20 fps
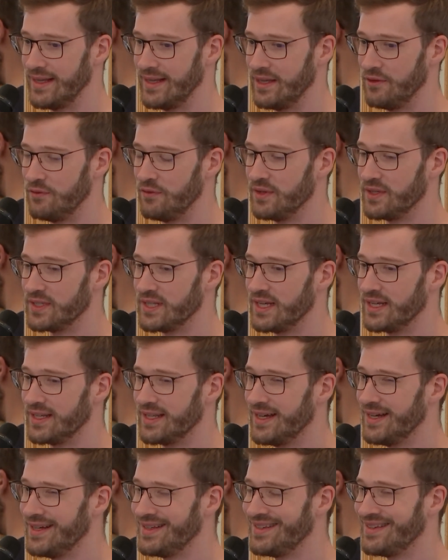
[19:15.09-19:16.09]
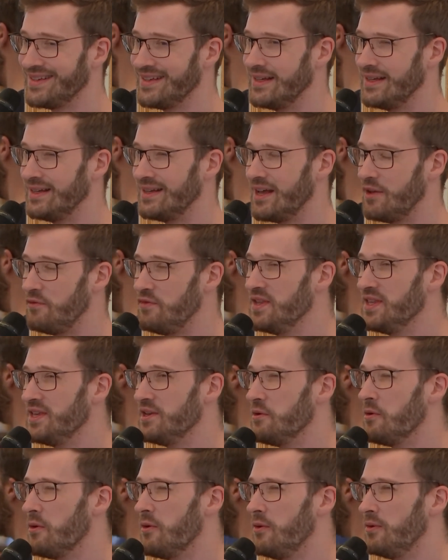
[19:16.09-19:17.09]
things like that. I think the
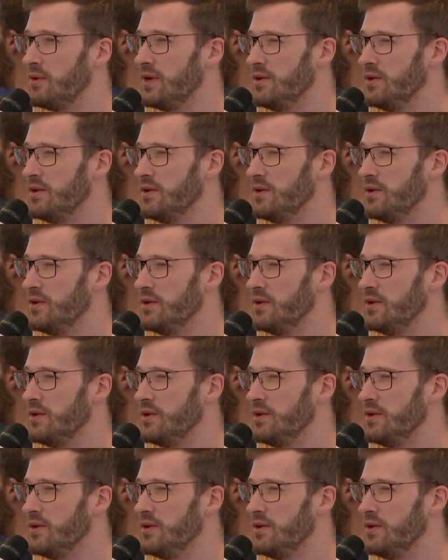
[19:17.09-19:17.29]
only